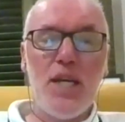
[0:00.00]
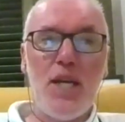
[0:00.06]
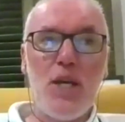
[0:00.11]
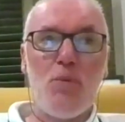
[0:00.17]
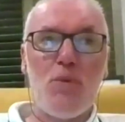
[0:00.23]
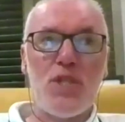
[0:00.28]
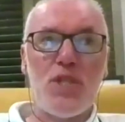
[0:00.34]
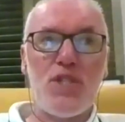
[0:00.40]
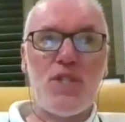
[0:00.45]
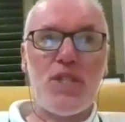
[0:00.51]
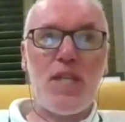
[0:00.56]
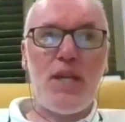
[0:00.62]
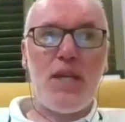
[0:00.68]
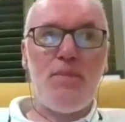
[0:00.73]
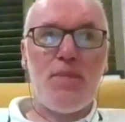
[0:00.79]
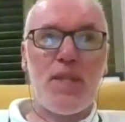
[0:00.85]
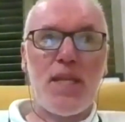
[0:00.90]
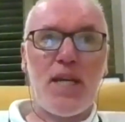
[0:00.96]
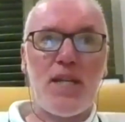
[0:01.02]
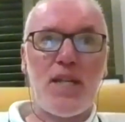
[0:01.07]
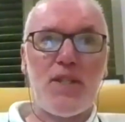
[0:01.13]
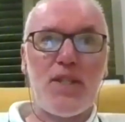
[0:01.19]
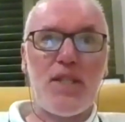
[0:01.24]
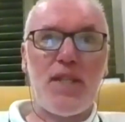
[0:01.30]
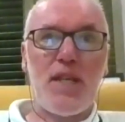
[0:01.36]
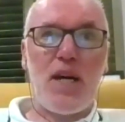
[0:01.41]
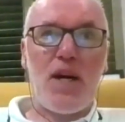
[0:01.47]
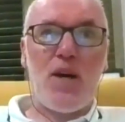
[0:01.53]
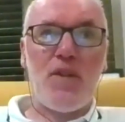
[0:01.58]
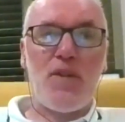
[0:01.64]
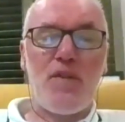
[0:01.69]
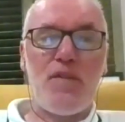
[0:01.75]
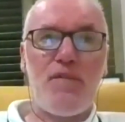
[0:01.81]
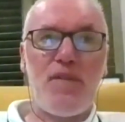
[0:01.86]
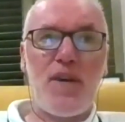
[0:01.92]
it would seem that on
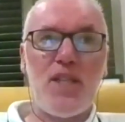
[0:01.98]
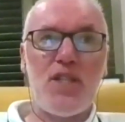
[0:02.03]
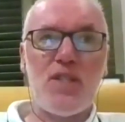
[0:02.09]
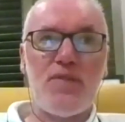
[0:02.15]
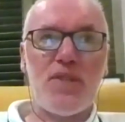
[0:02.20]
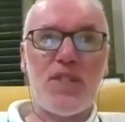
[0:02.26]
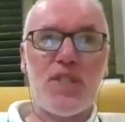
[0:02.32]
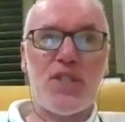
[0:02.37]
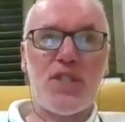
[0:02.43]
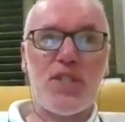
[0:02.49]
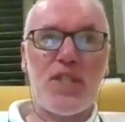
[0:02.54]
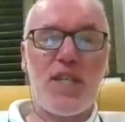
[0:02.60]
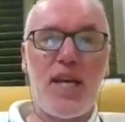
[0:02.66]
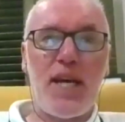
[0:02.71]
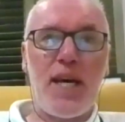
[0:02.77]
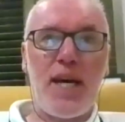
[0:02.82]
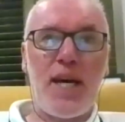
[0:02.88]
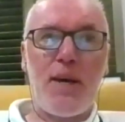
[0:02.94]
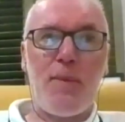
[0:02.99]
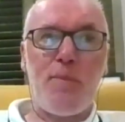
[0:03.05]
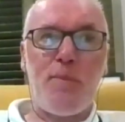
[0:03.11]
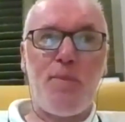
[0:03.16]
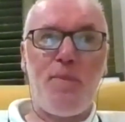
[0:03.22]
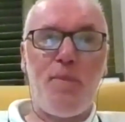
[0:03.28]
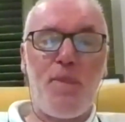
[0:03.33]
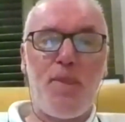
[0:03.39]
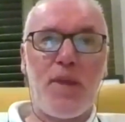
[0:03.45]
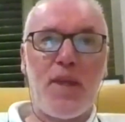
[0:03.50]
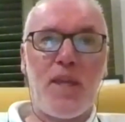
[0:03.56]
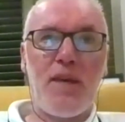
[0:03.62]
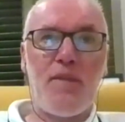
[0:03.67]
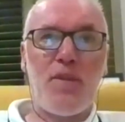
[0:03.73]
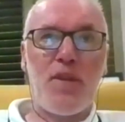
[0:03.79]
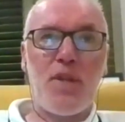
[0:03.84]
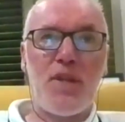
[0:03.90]
the face of it,
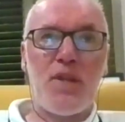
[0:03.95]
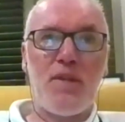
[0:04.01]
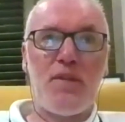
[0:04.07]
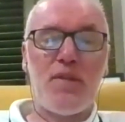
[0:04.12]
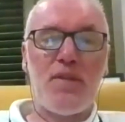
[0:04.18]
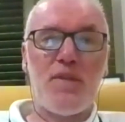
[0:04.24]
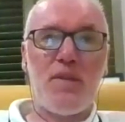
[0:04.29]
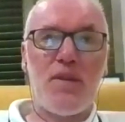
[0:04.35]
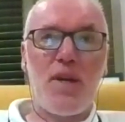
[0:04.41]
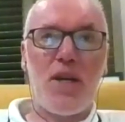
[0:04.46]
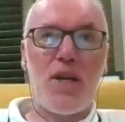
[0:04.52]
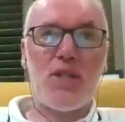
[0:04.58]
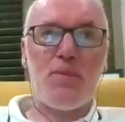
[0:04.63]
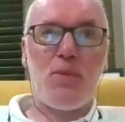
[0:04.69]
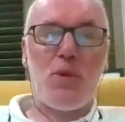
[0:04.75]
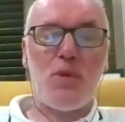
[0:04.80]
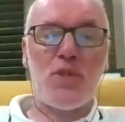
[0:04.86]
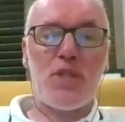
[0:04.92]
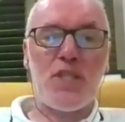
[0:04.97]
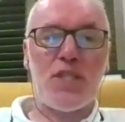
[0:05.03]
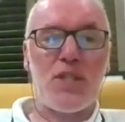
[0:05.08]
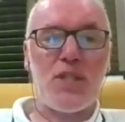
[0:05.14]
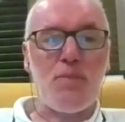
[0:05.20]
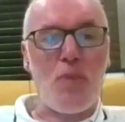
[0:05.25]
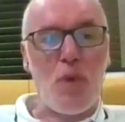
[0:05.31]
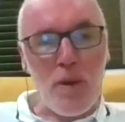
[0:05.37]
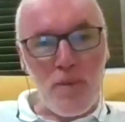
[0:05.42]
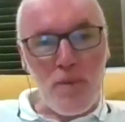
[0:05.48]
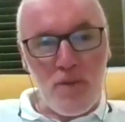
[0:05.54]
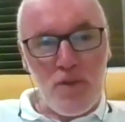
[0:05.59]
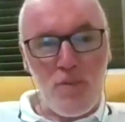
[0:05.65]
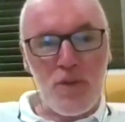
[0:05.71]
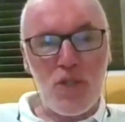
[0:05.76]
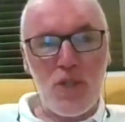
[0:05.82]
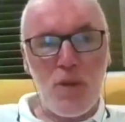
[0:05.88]
given, I suppose, the disappointment
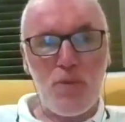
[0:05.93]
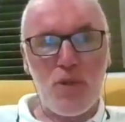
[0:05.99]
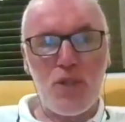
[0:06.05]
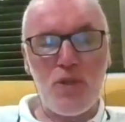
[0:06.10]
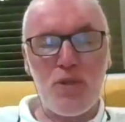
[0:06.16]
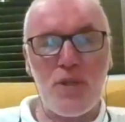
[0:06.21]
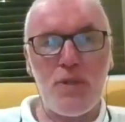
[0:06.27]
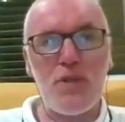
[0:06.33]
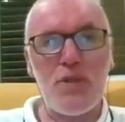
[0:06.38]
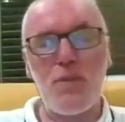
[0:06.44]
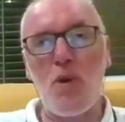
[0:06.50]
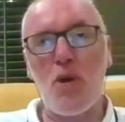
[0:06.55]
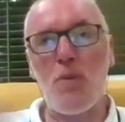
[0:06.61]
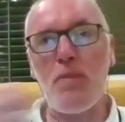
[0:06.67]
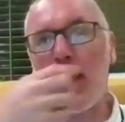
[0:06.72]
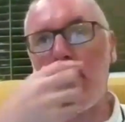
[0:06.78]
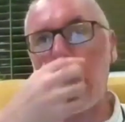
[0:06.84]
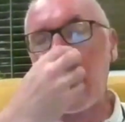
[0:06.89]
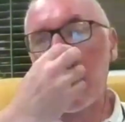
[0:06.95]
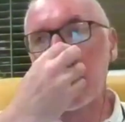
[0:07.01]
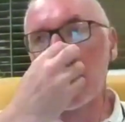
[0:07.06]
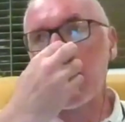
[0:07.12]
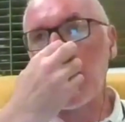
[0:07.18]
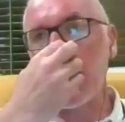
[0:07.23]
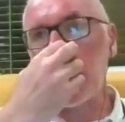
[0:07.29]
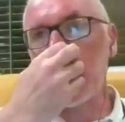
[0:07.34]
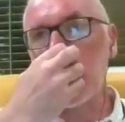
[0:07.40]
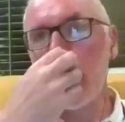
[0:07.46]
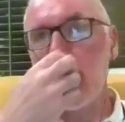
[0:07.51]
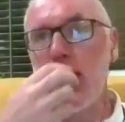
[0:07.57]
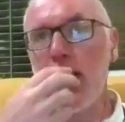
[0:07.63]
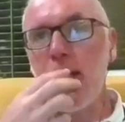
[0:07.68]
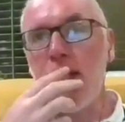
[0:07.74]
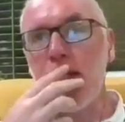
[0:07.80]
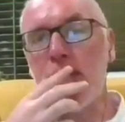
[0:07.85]
of the missed opportunity we spoke about last night,
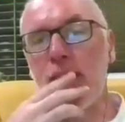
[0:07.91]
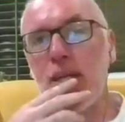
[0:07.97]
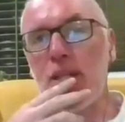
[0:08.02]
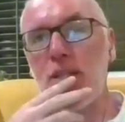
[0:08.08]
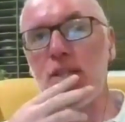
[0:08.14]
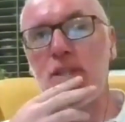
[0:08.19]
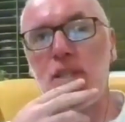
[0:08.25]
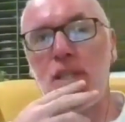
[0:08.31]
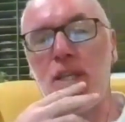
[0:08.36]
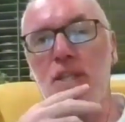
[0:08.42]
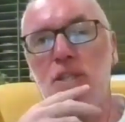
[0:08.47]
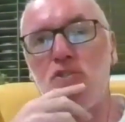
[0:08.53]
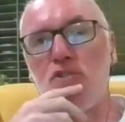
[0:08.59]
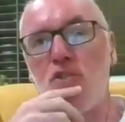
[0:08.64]
that the